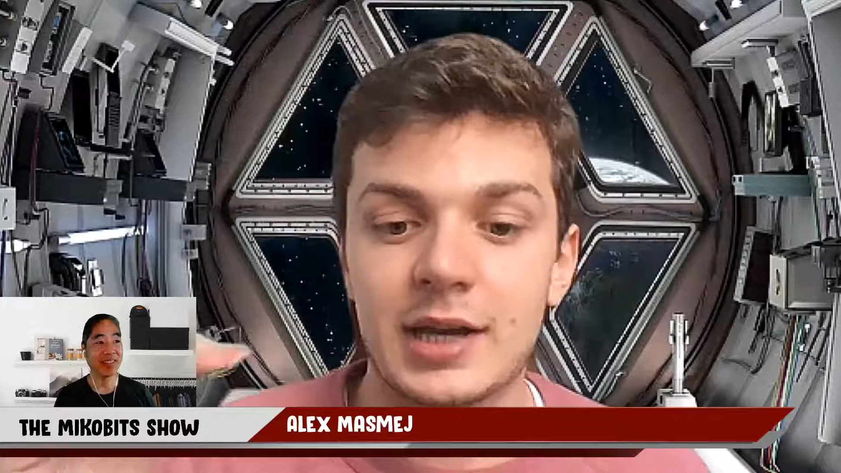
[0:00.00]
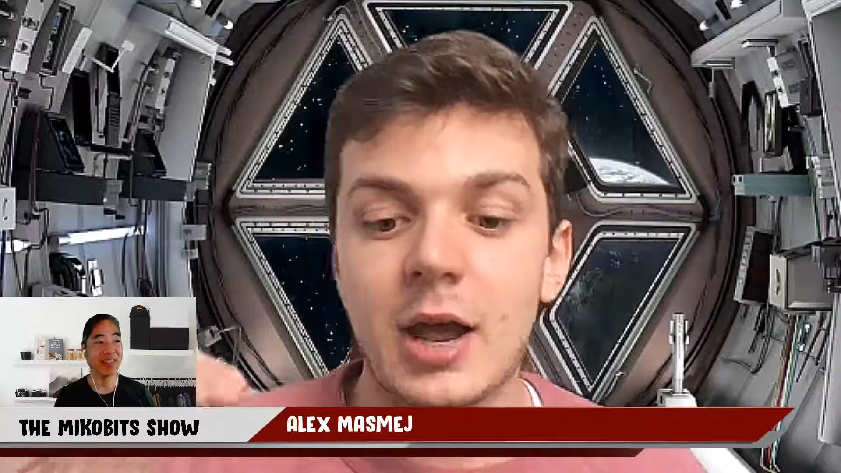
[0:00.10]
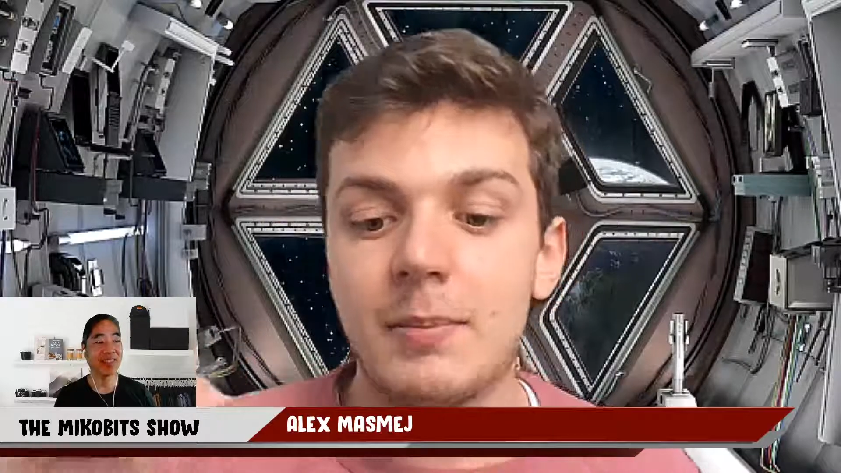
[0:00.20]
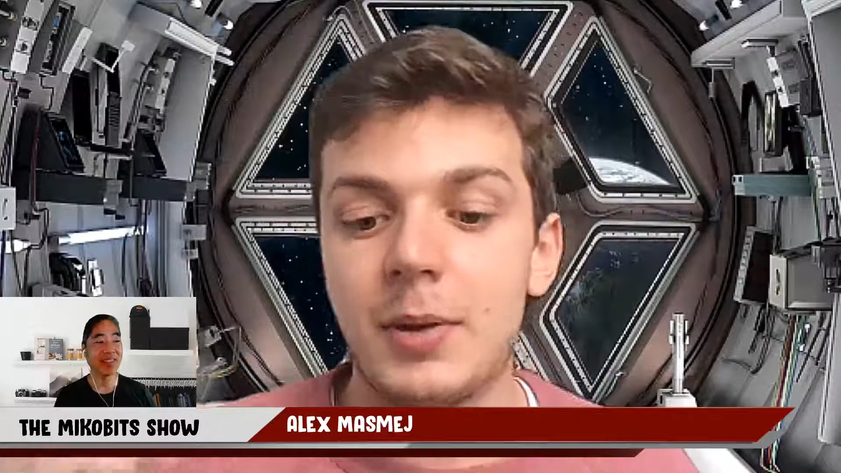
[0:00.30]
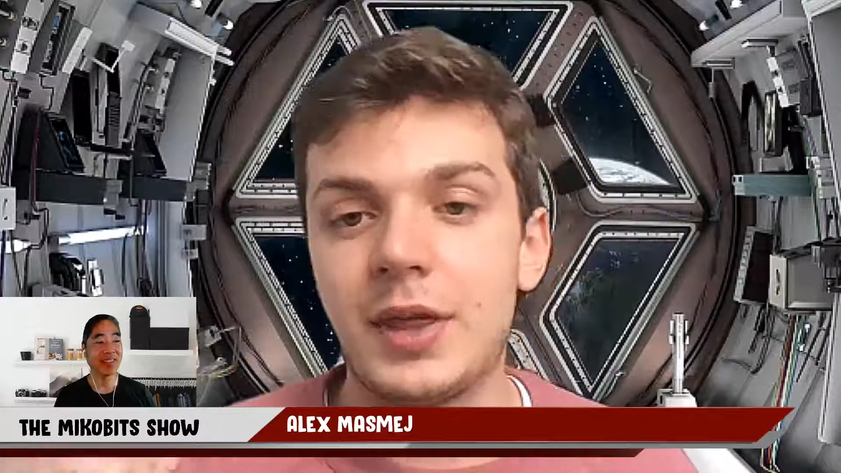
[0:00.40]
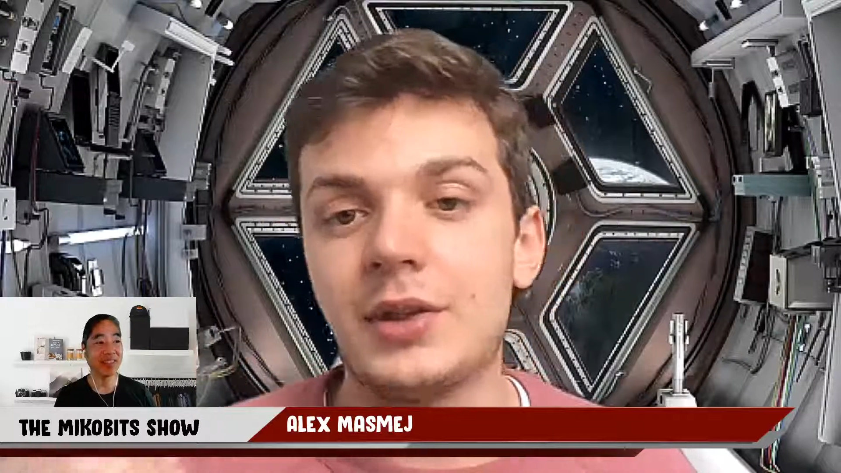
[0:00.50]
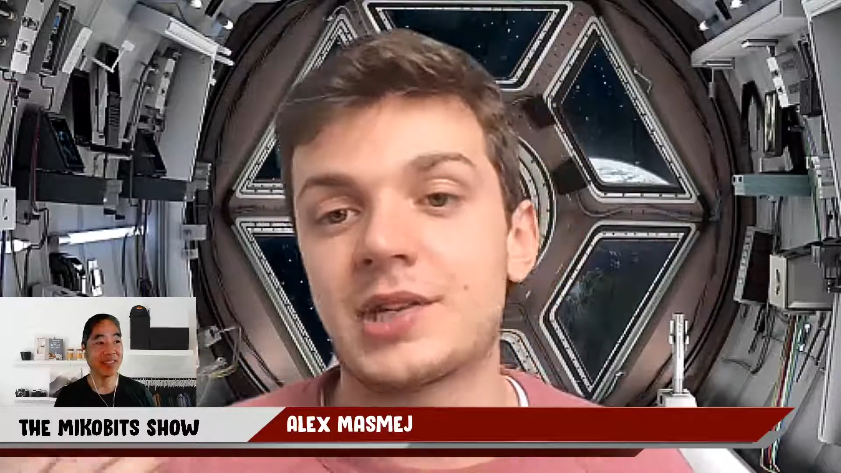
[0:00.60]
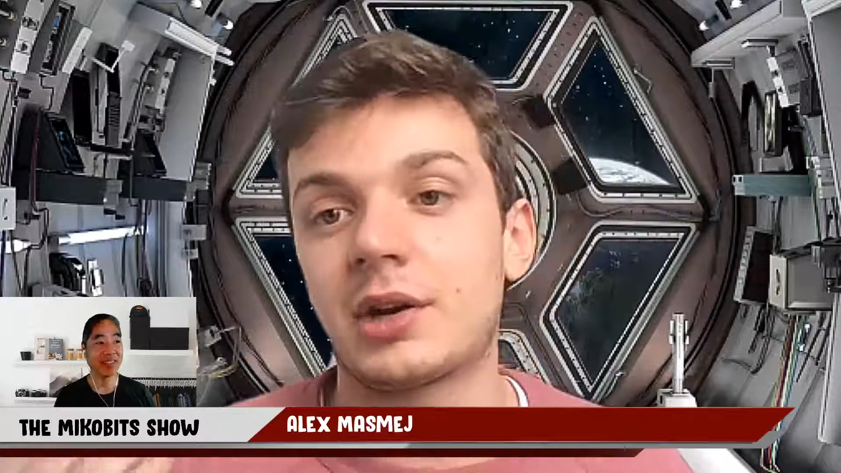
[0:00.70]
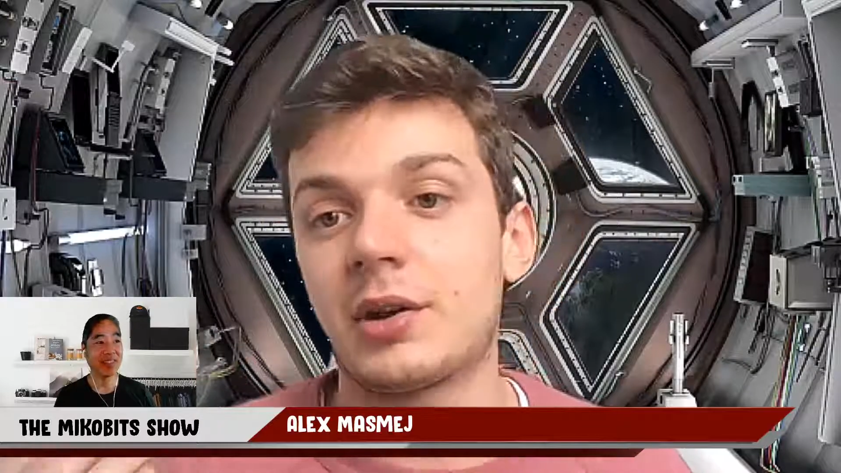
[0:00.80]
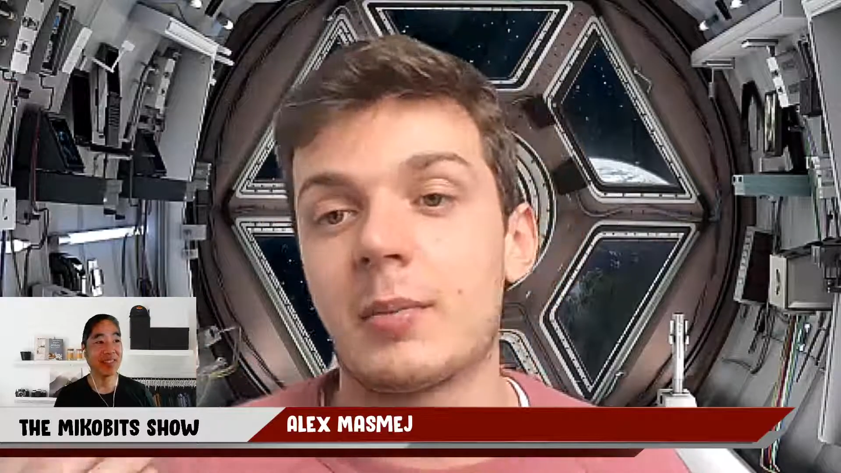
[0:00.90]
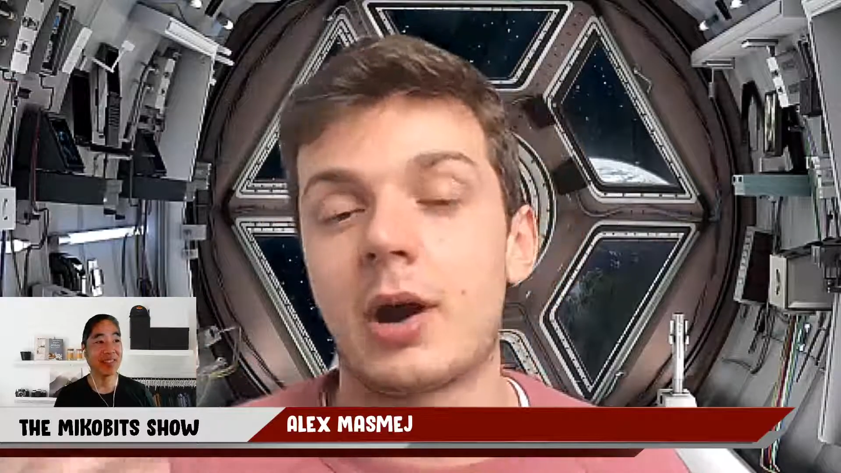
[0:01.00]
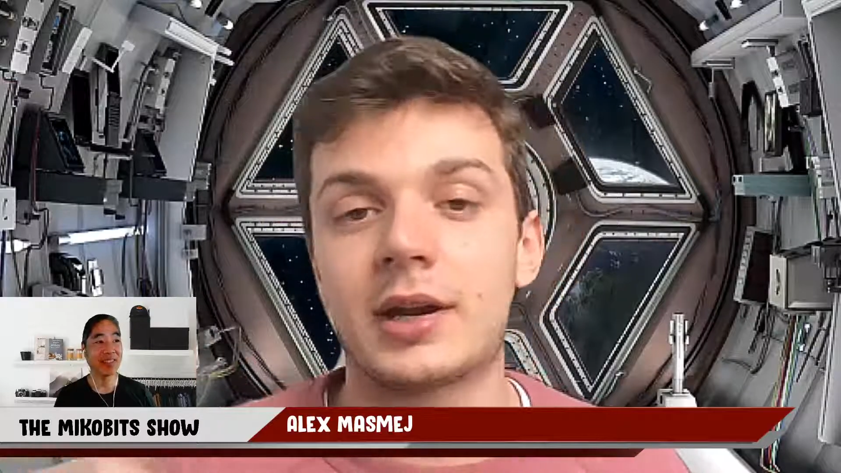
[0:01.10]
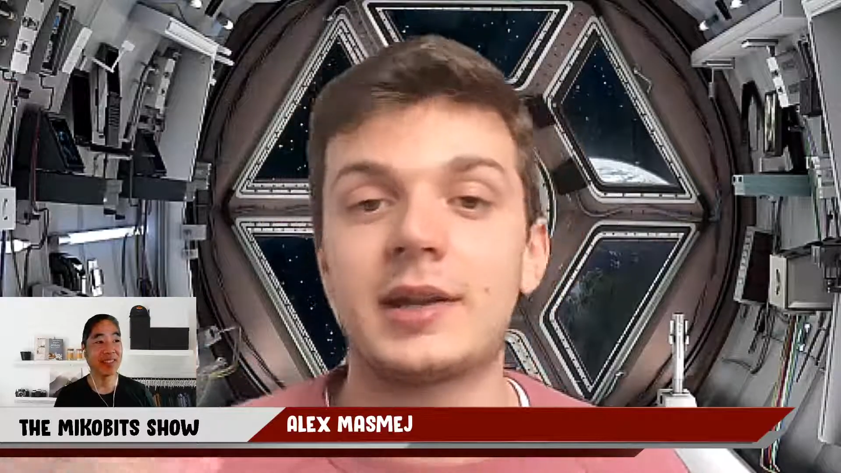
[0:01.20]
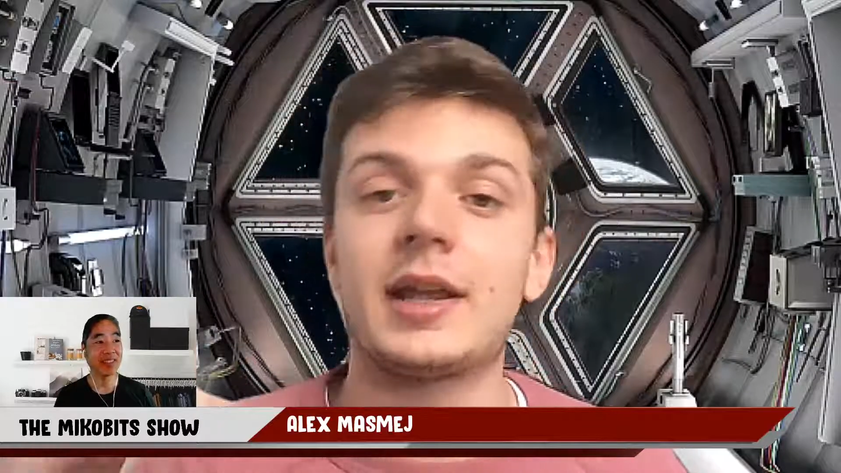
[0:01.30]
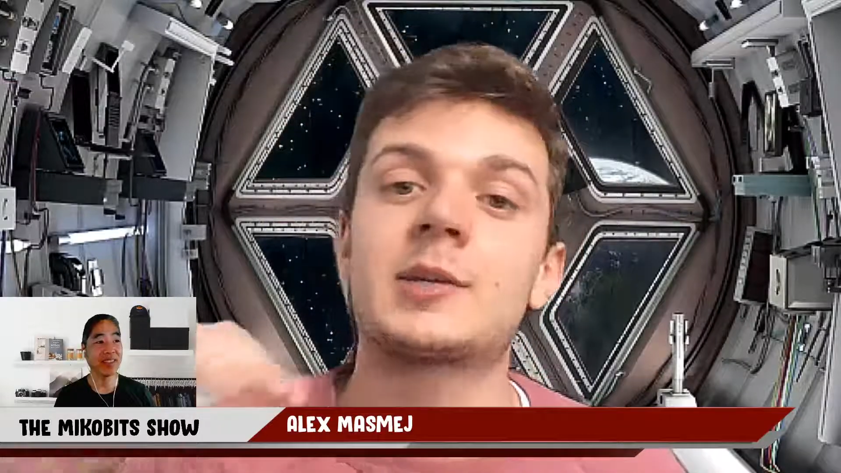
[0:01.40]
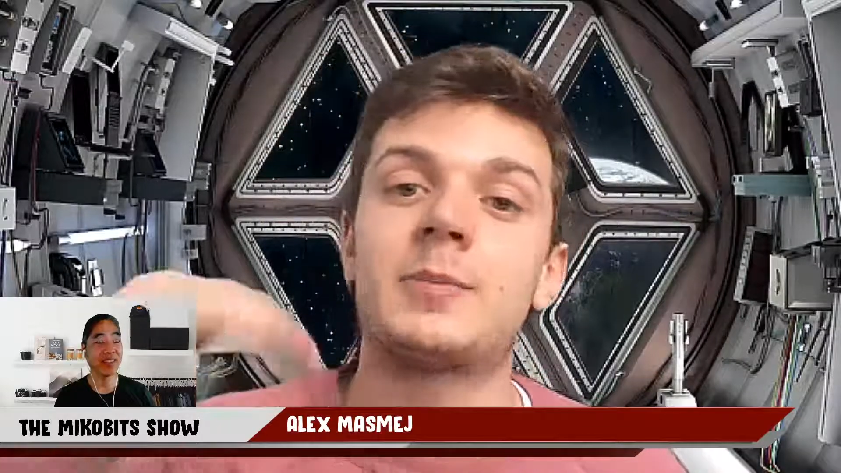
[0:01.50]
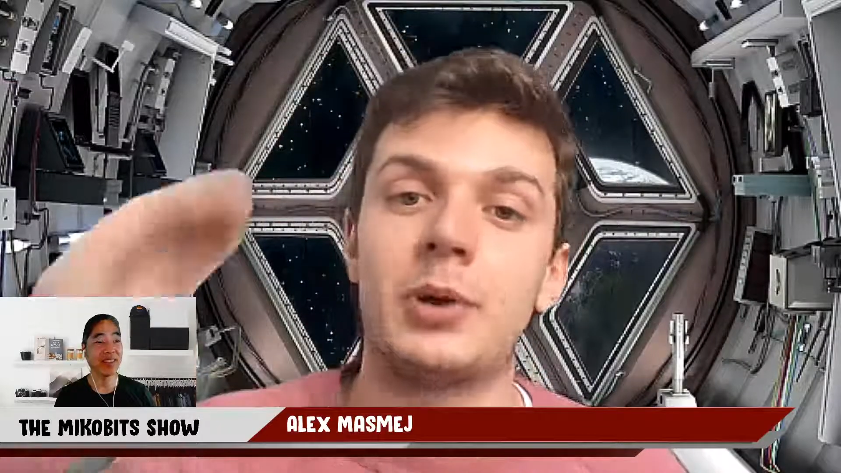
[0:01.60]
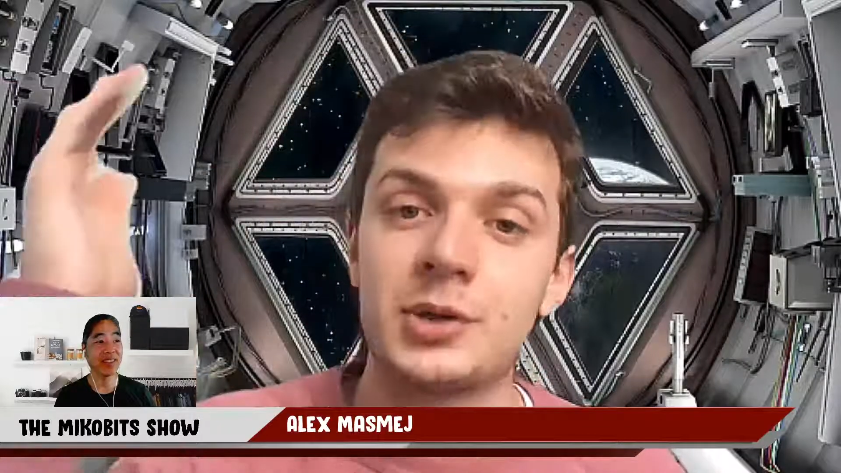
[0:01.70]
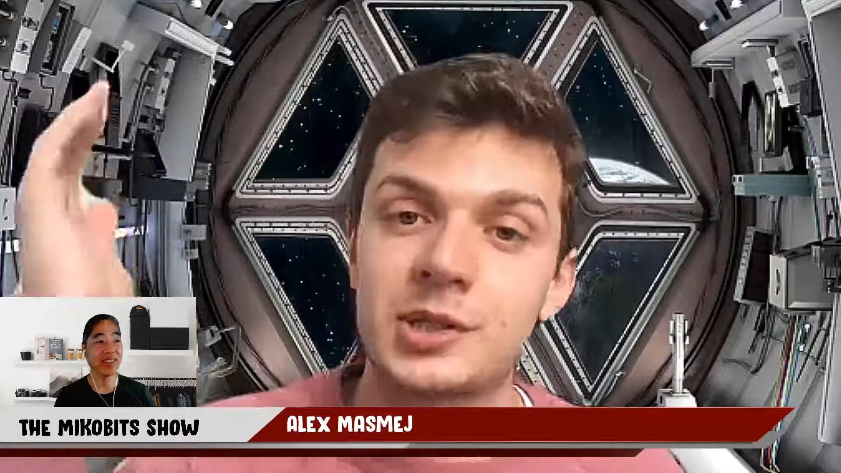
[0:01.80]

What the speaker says: but then the secondary market explodes